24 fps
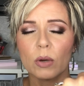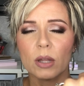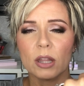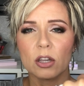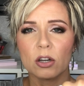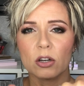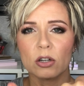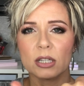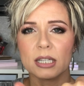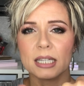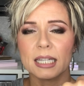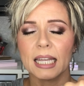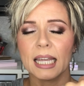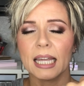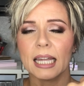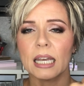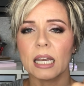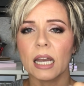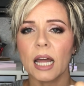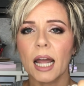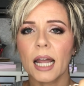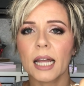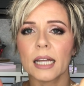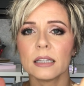with your
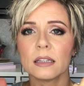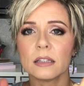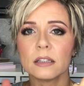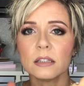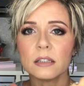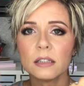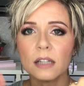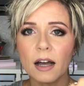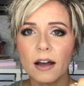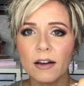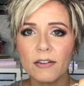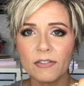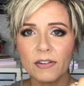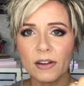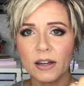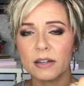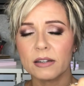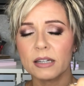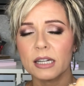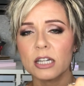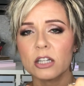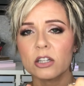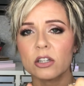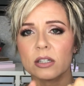skin. I love
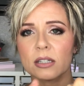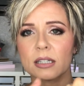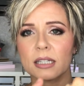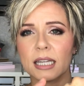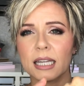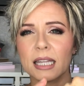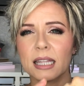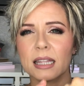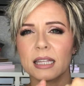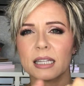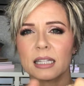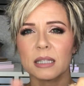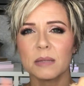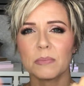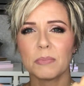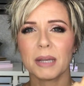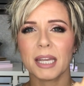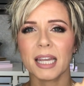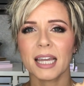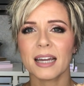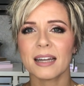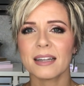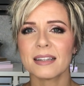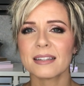foundations like this
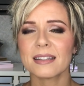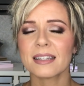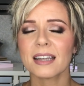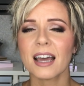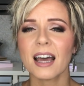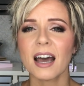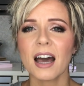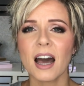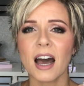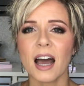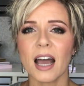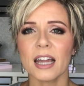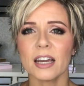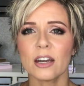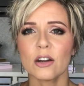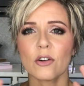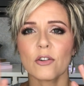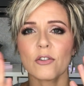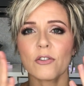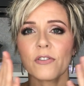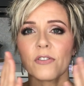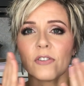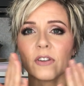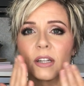because I
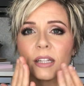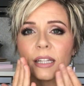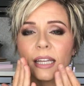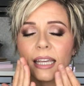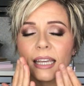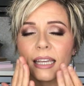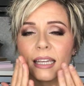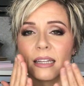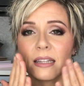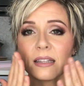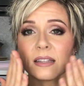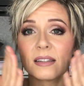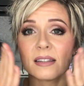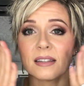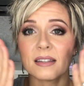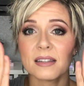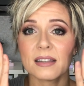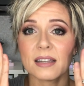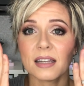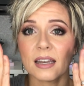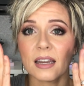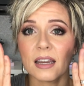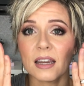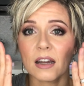don't feel like it's
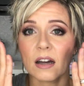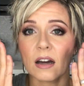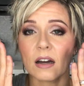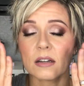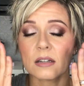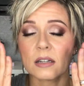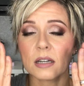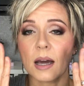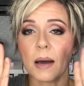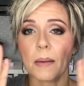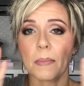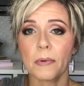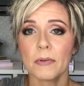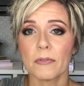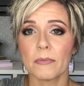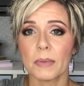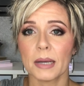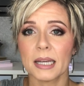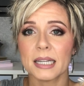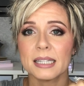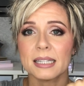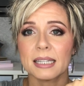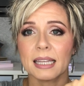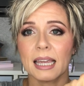sitting on top of
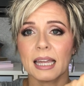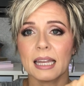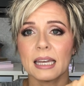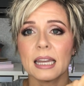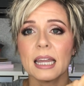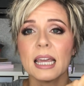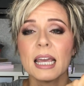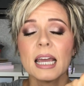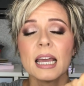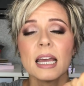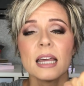my skin.